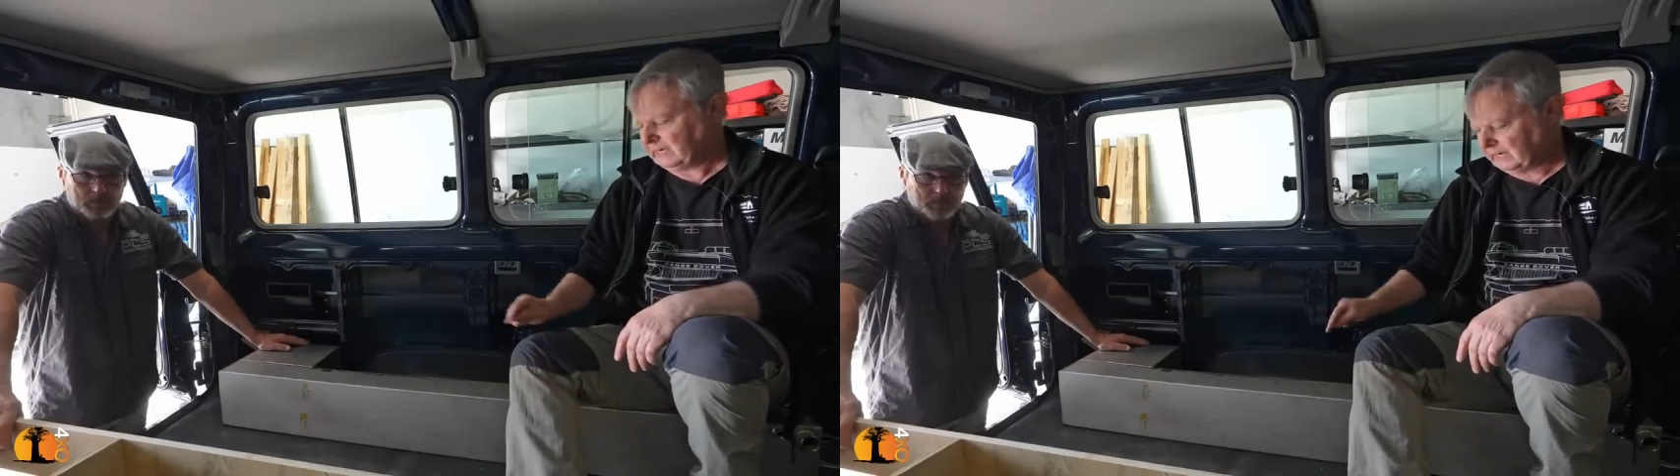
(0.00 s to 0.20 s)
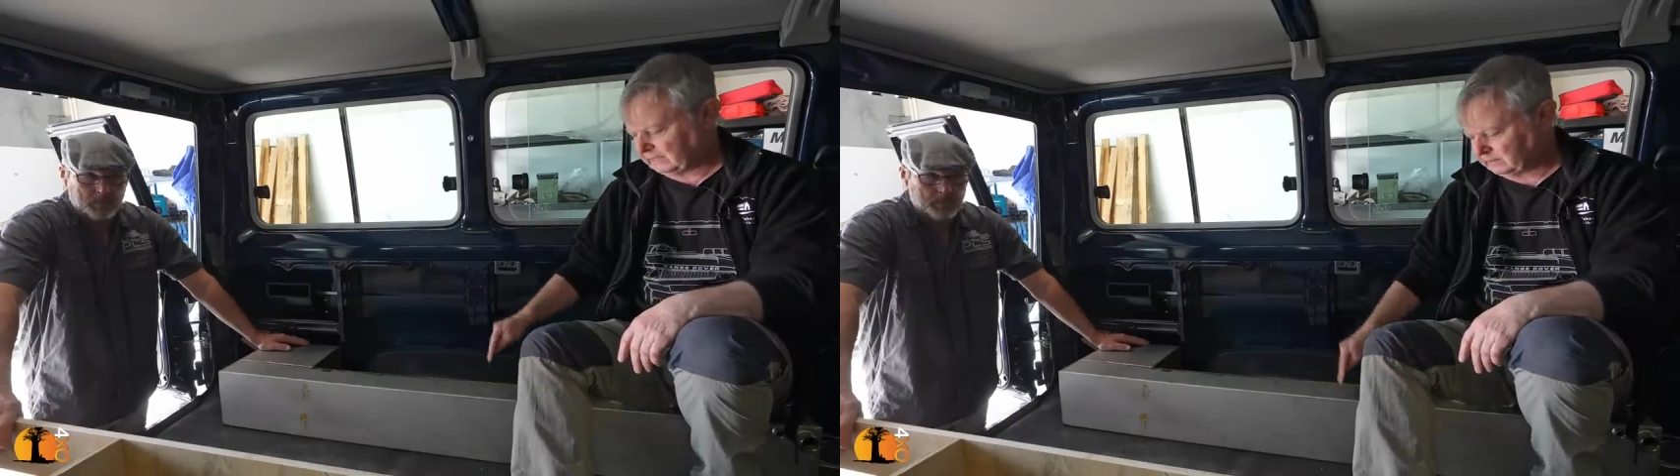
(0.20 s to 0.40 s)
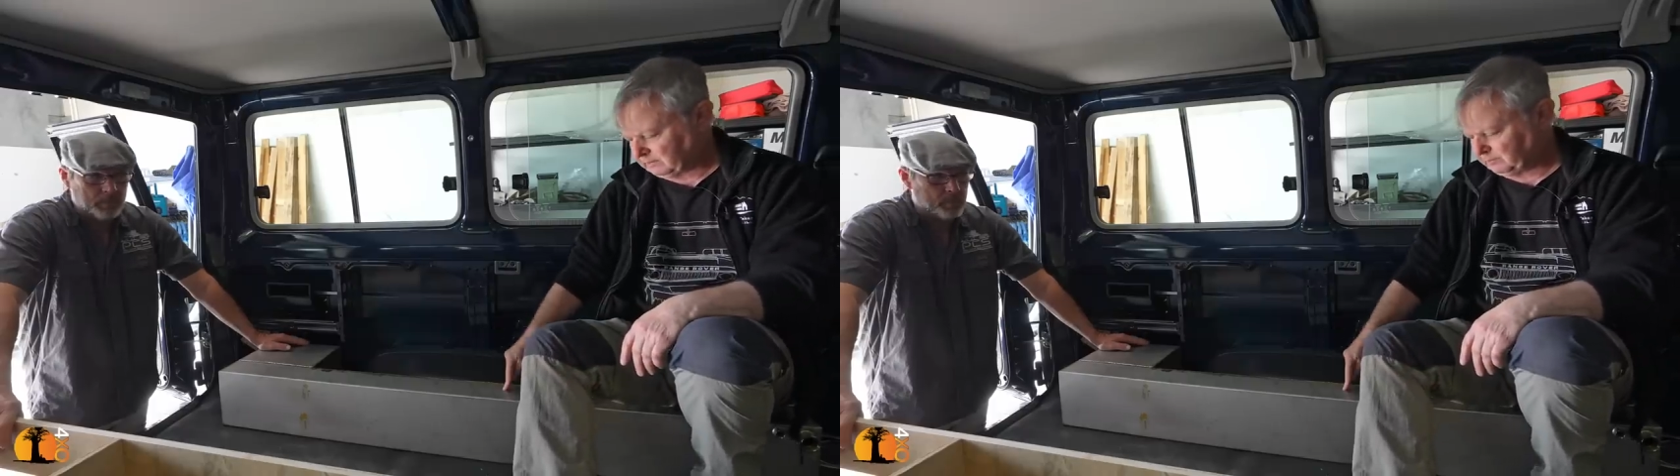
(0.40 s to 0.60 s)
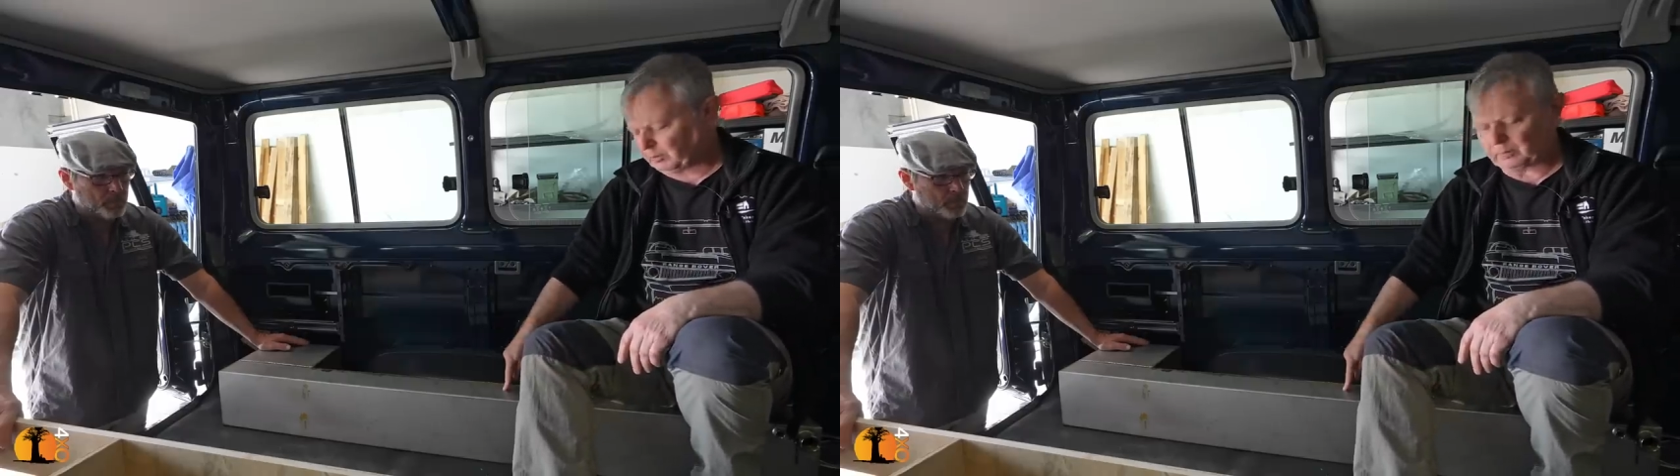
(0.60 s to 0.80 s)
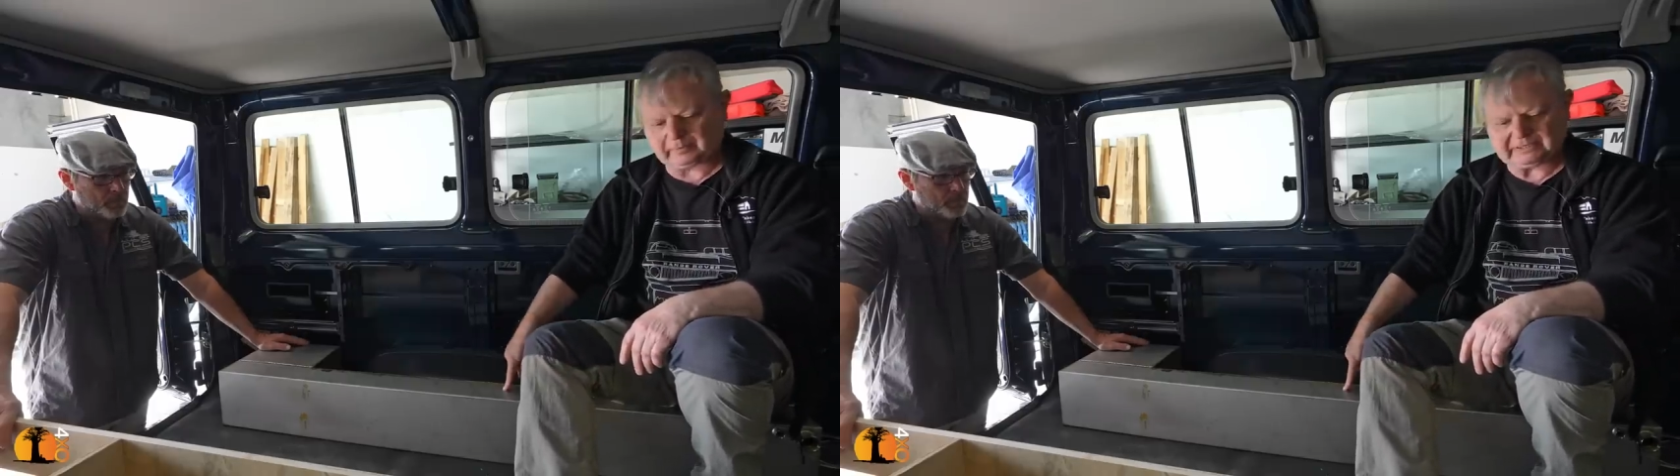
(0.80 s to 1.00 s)
And
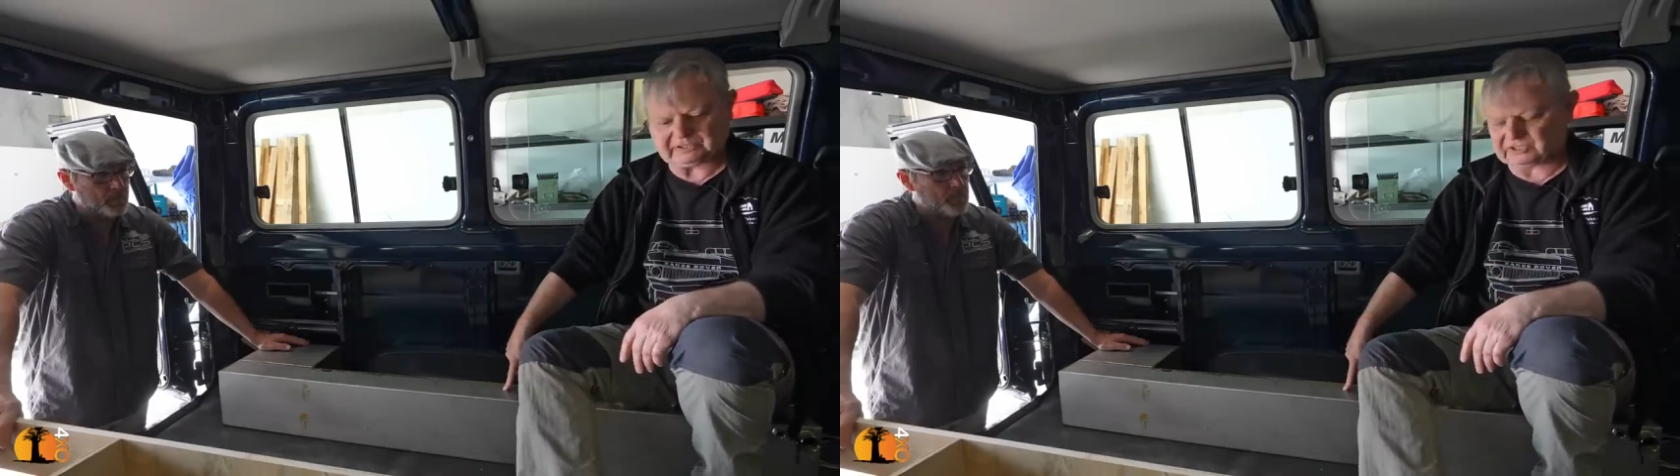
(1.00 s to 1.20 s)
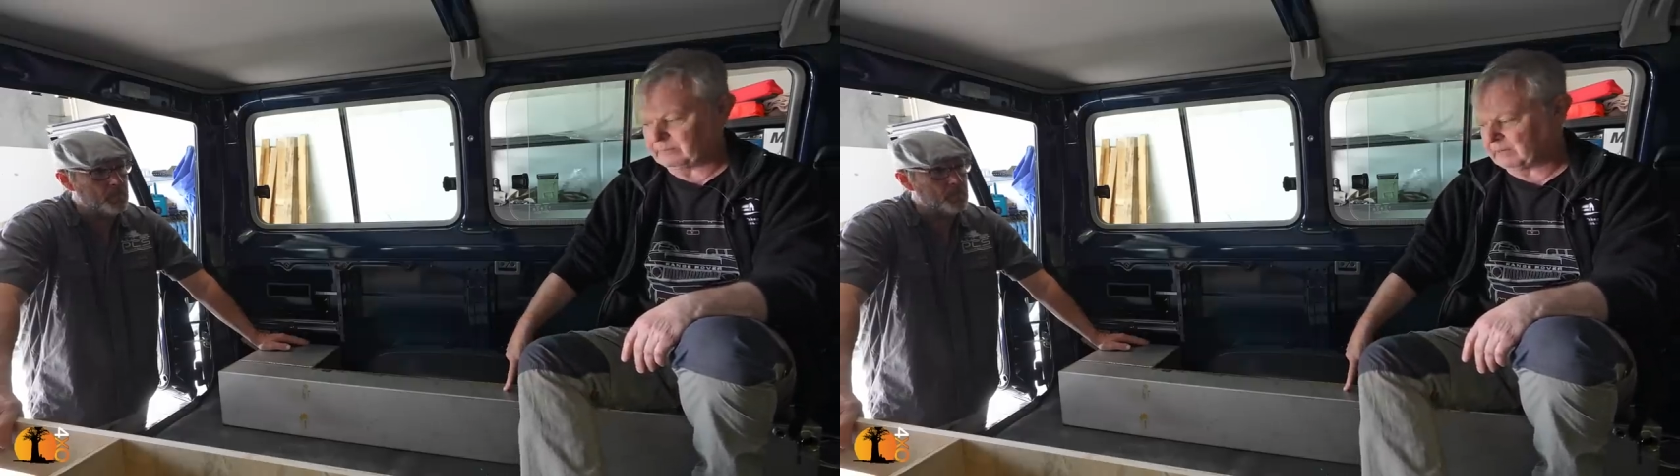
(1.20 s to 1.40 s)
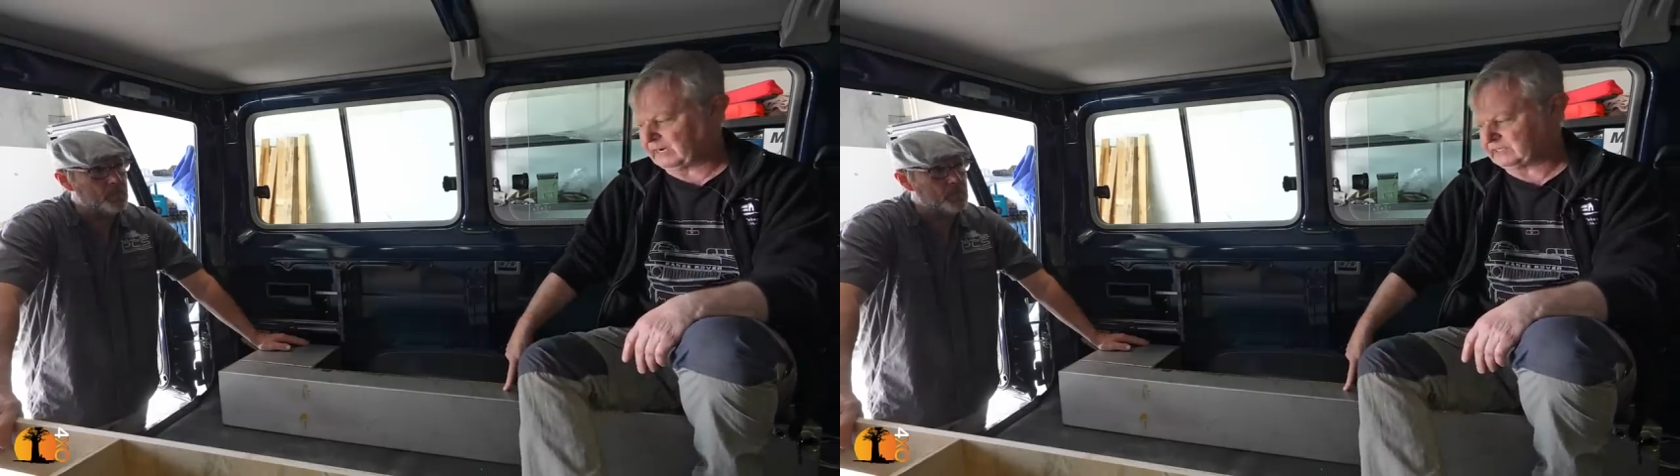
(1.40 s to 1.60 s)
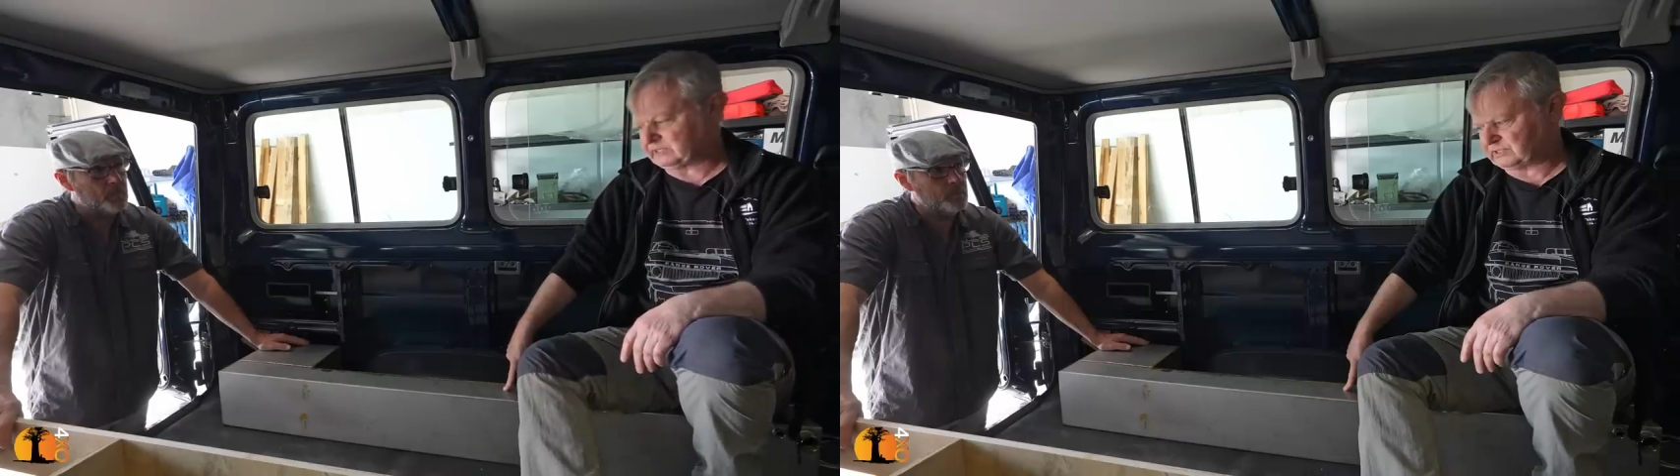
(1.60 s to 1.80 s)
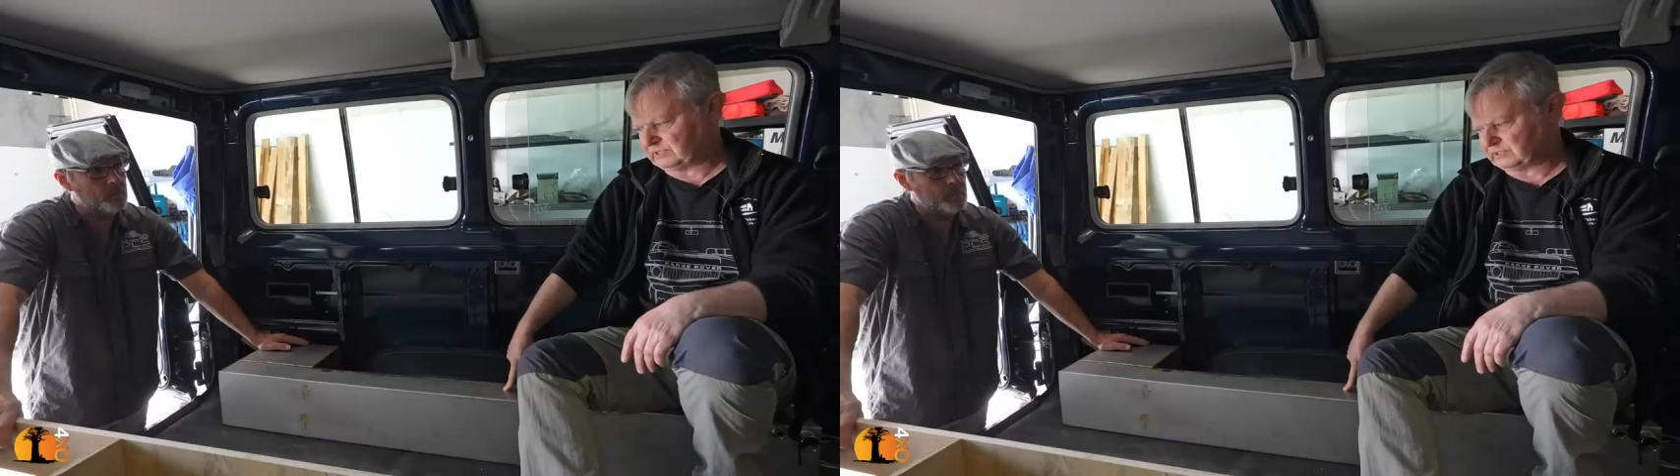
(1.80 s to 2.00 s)
probably the same height
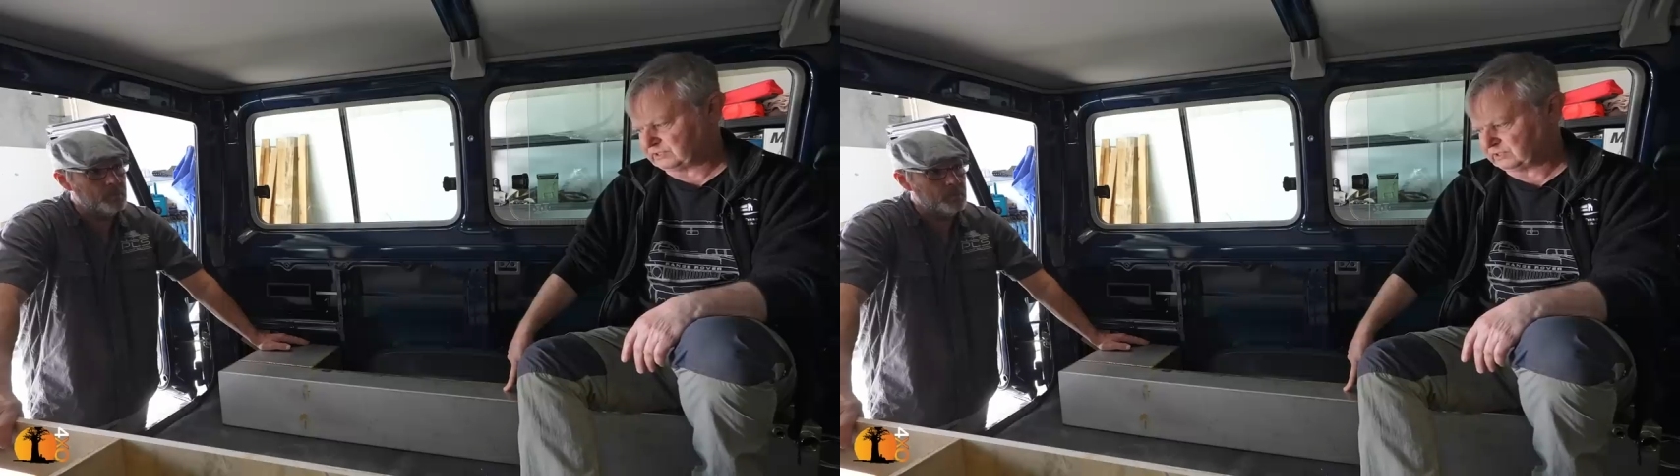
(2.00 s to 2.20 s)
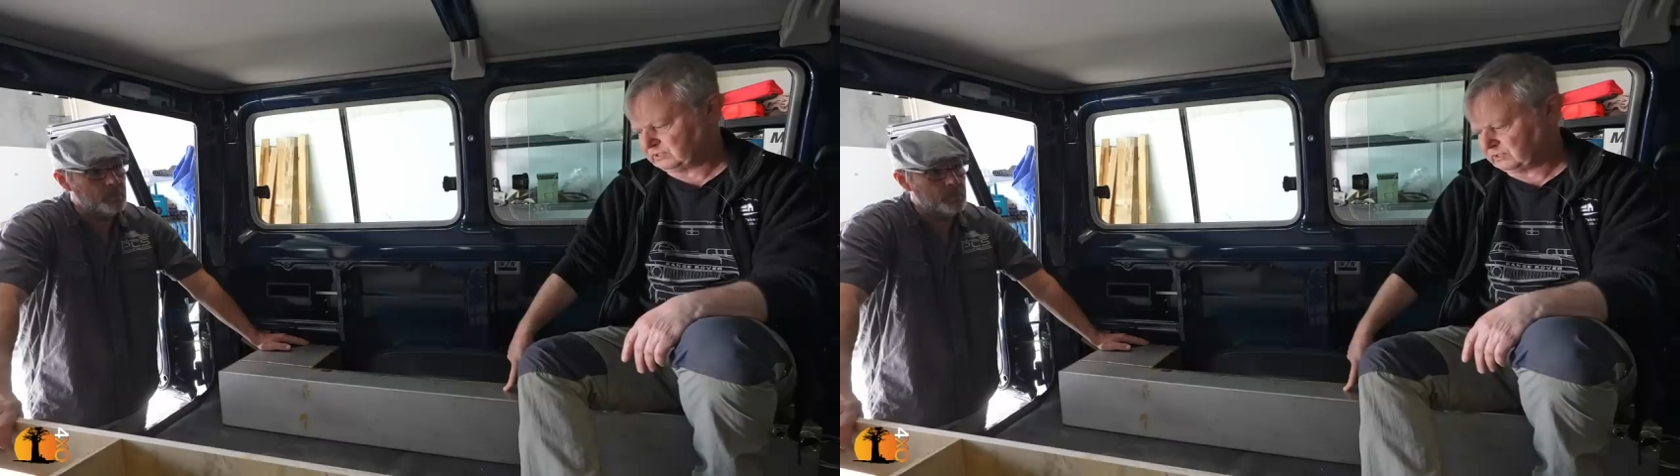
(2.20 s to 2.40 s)
as this.